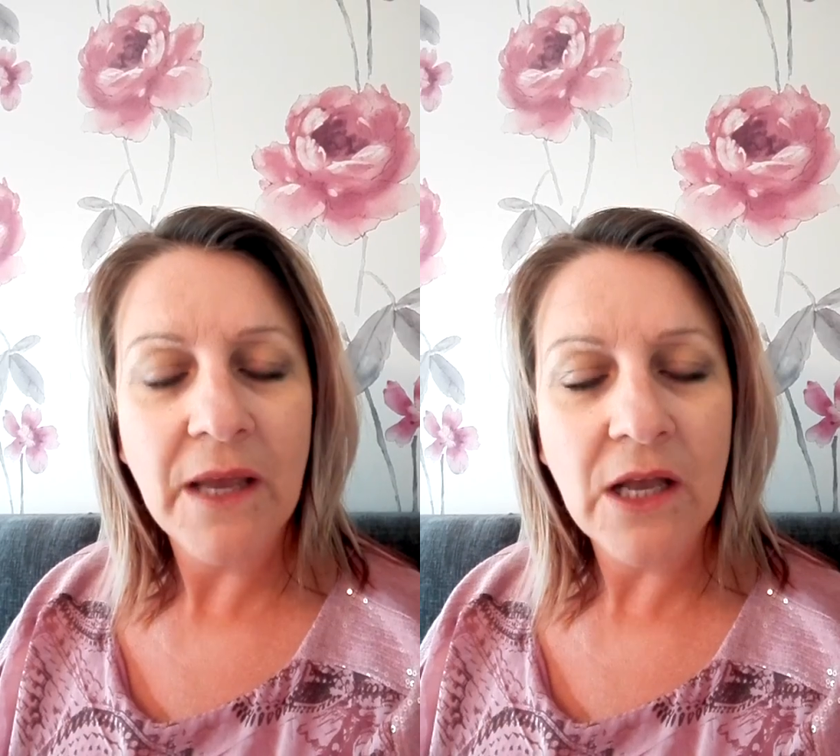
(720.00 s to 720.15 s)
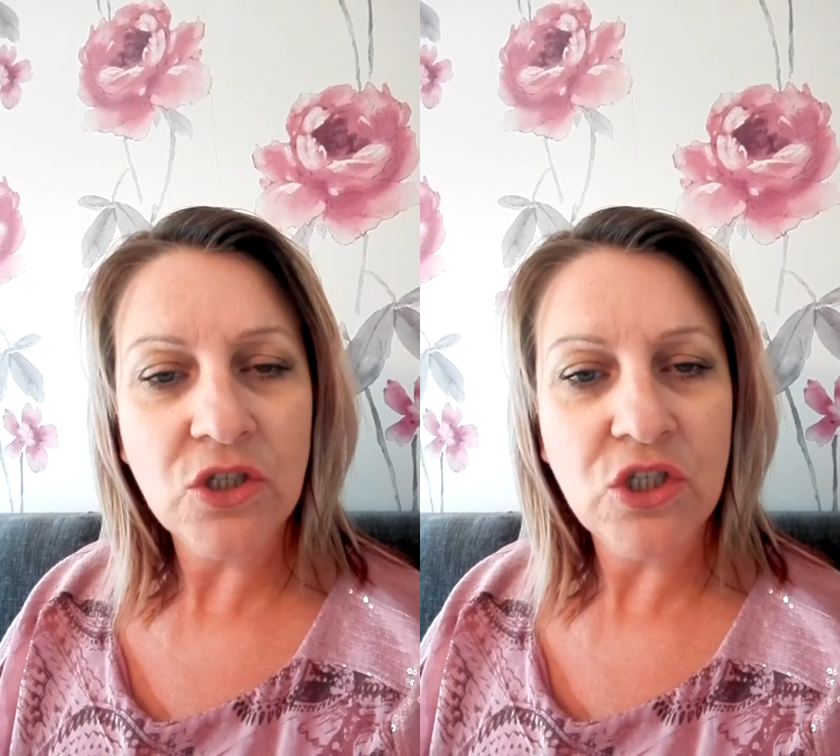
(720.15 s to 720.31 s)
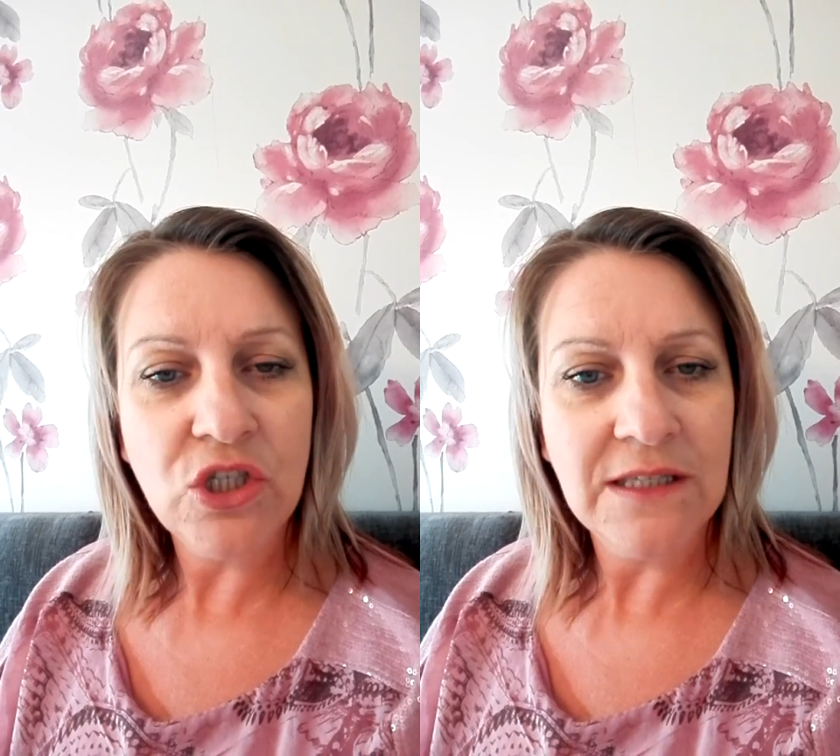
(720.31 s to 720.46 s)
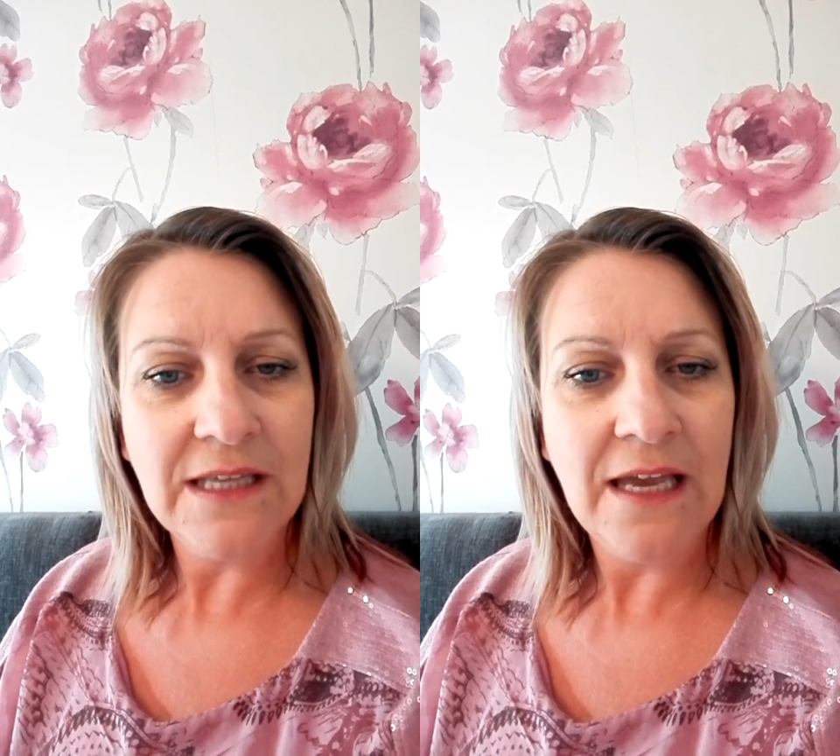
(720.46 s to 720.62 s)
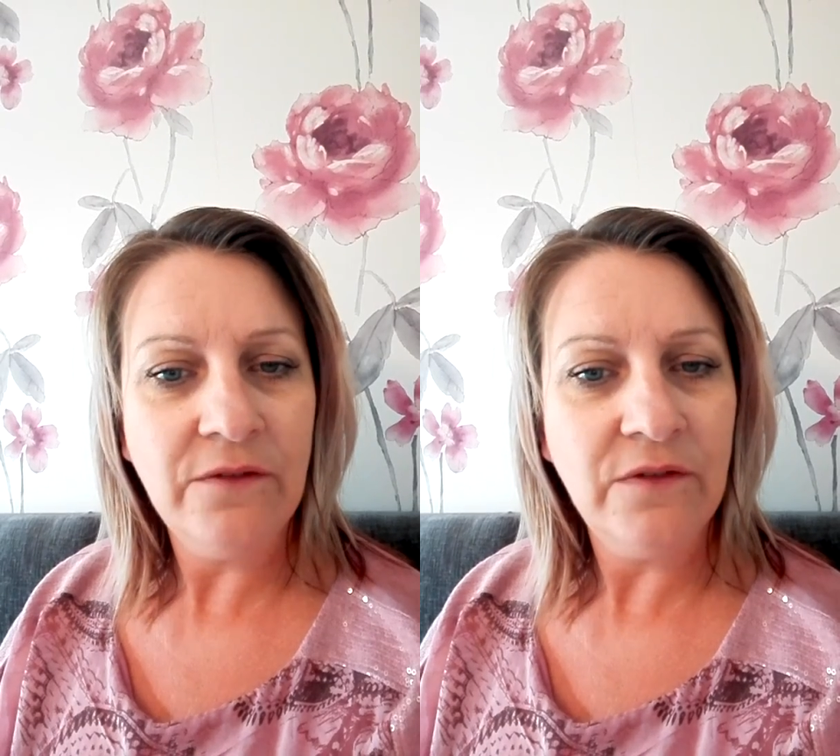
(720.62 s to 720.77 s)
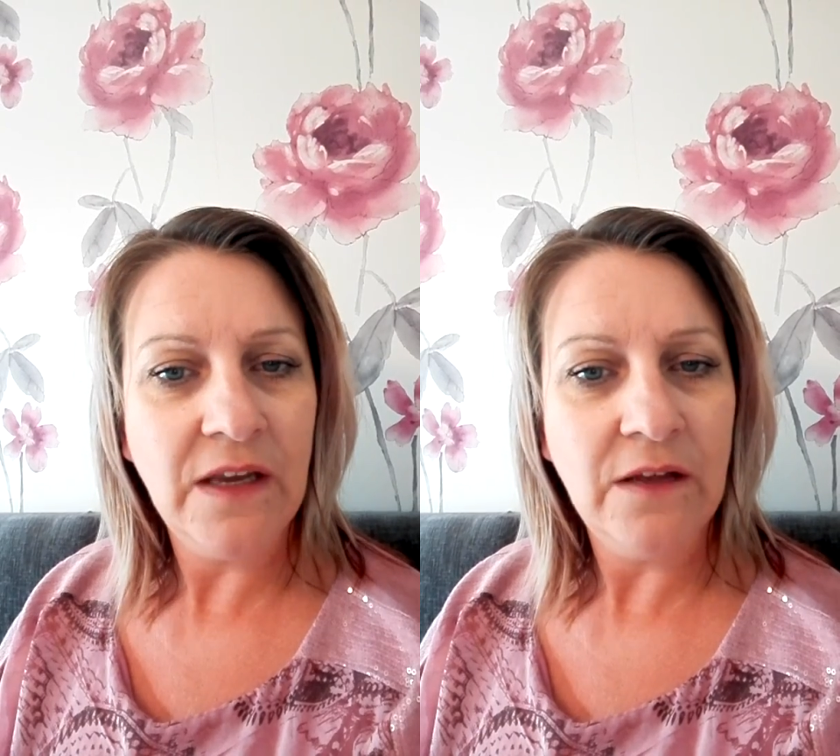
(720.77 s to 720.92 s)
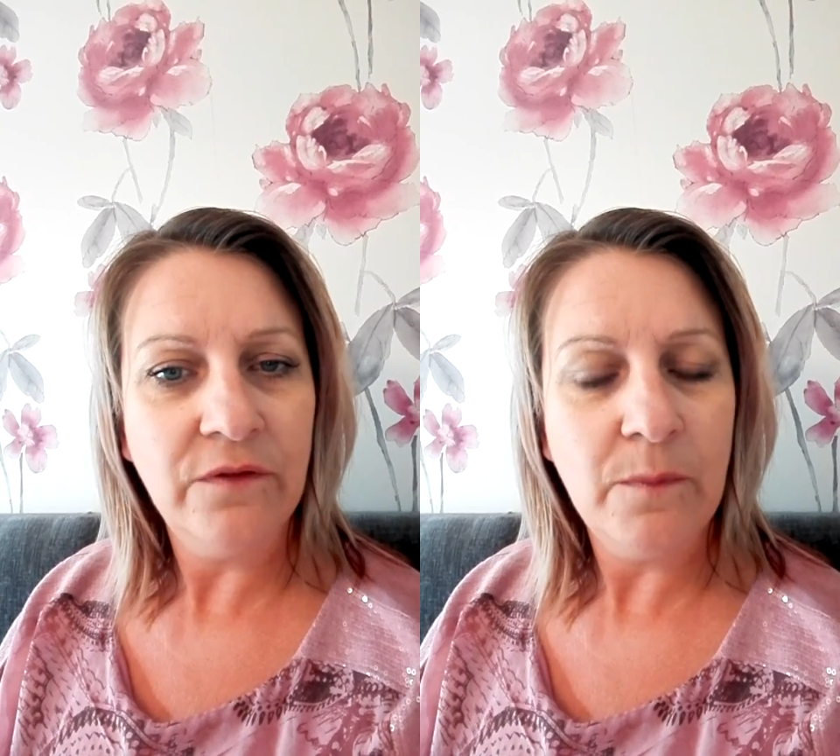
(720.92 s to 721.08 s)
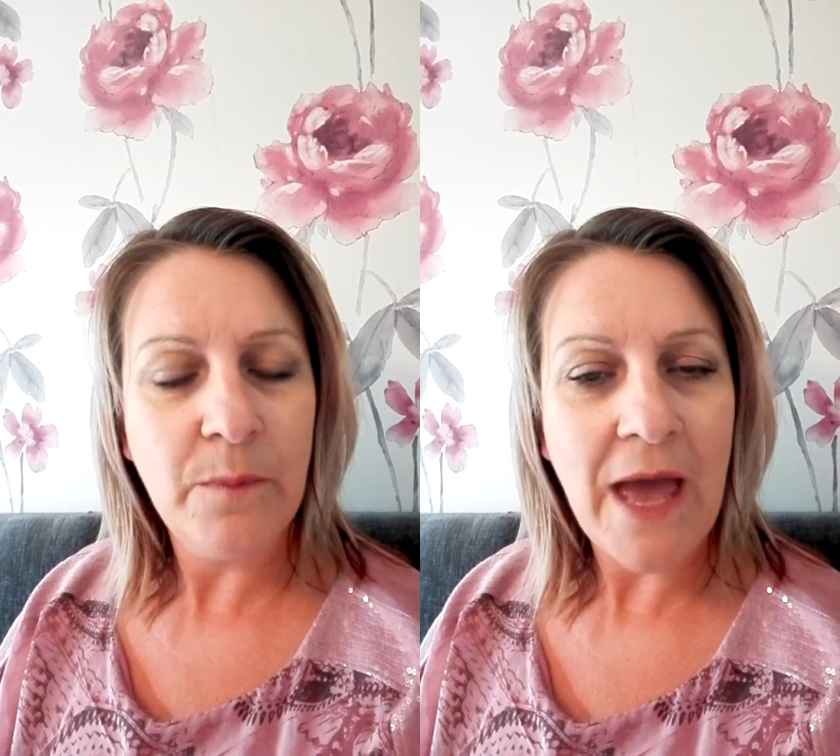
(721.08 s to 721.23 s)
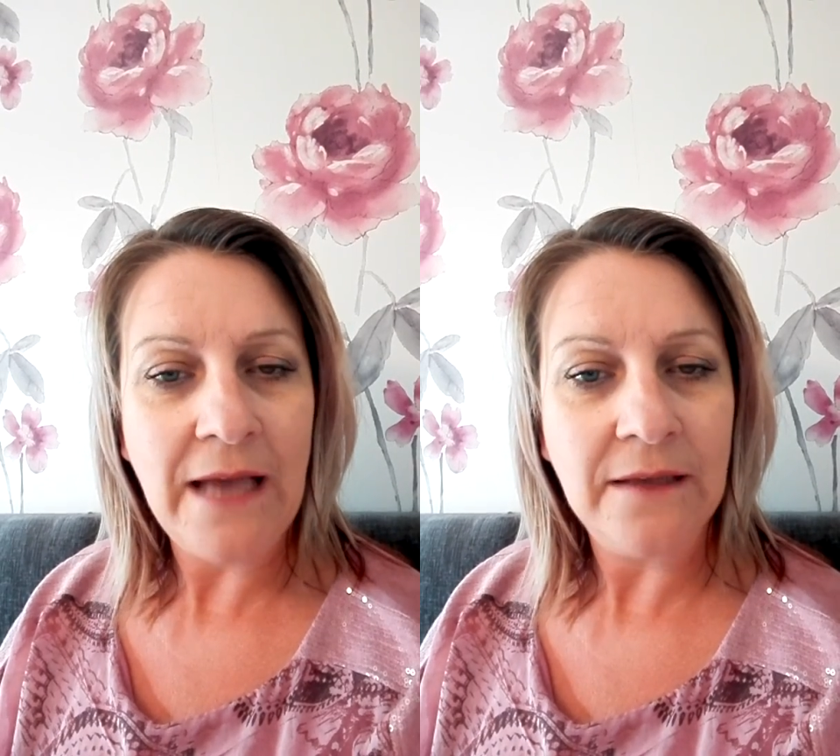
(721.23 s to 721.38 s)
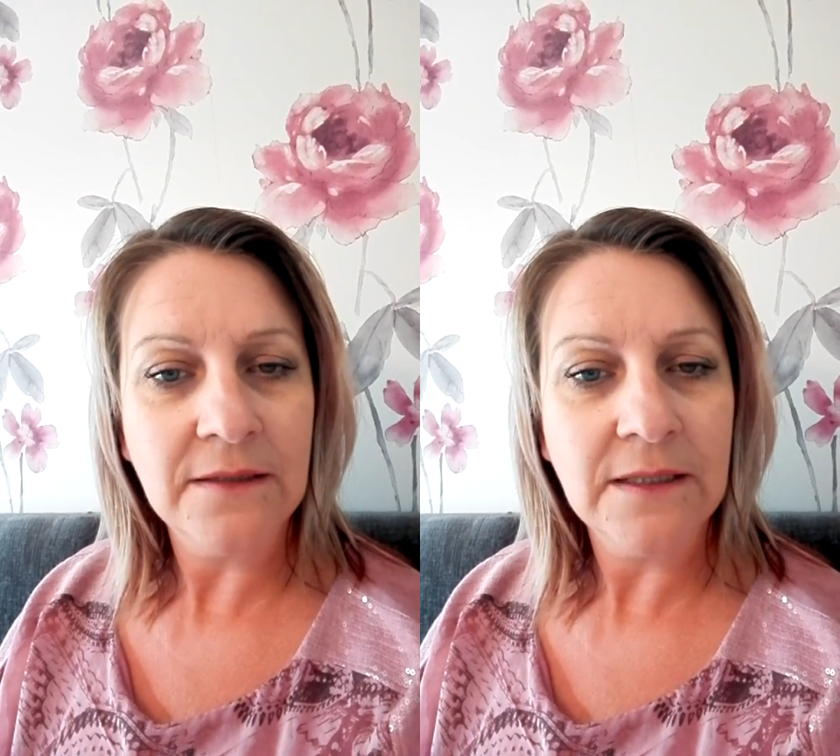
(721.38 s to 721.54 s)
because you're saving it for
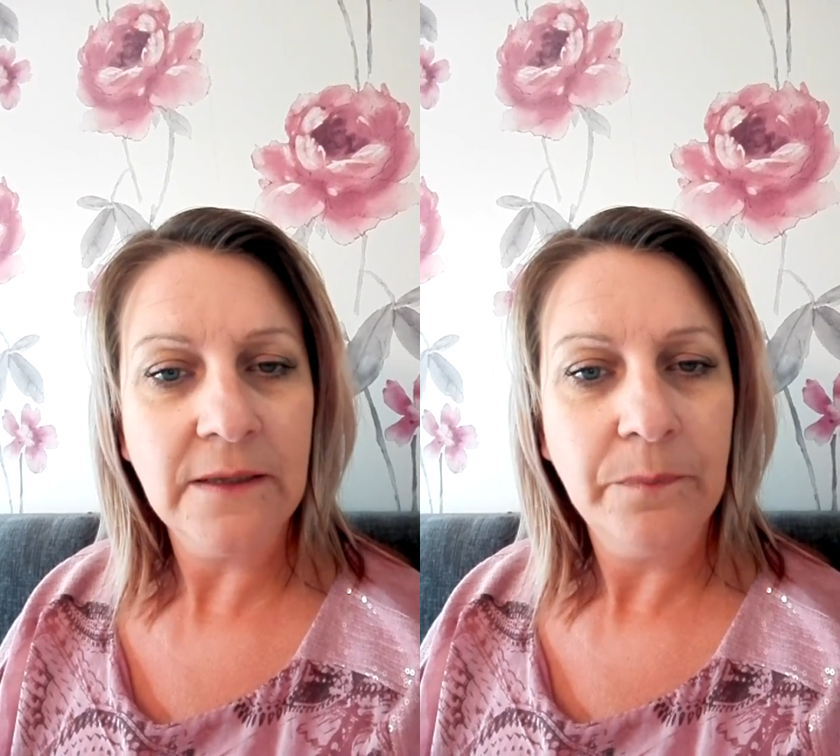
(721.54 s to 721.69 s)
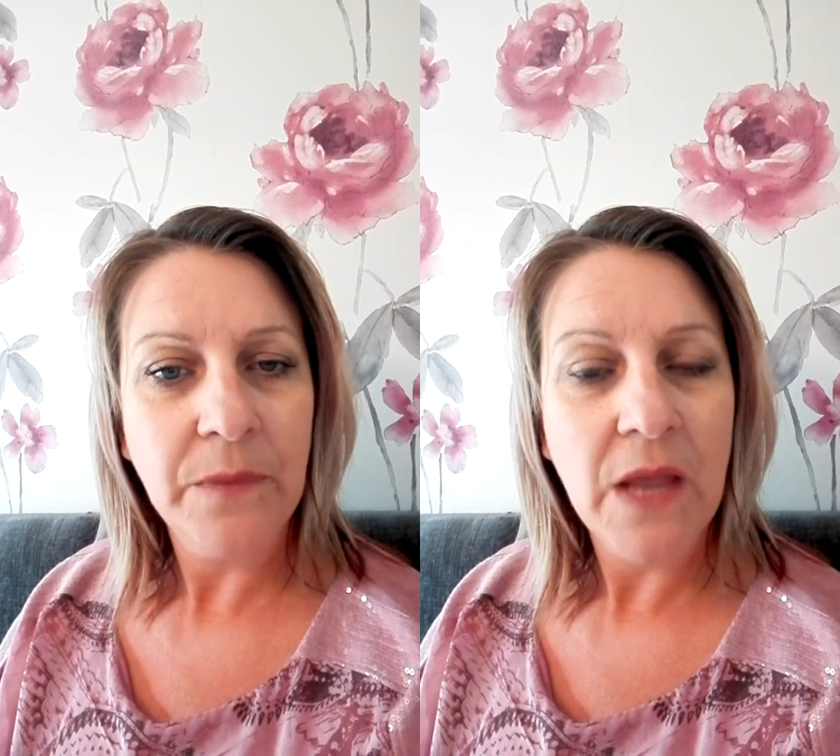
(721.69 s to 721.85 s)
best?